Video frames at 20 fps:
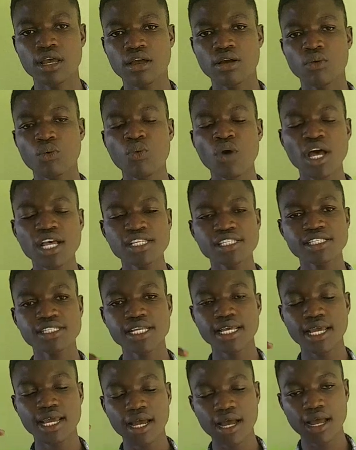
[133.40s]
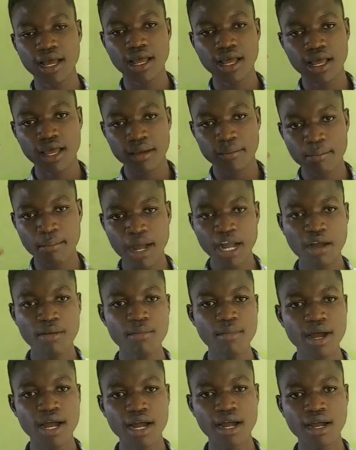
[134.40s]
Once the
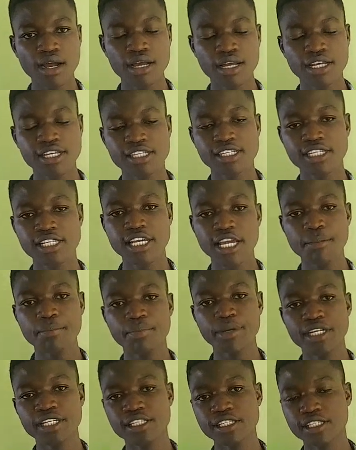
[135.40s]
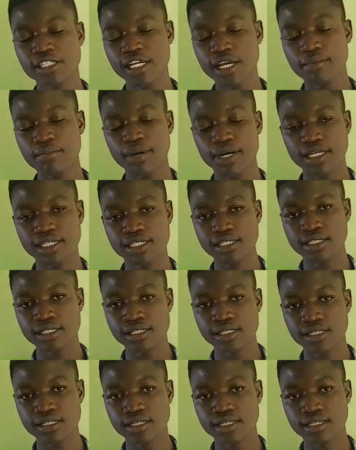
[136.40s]
magma escapes its chambers,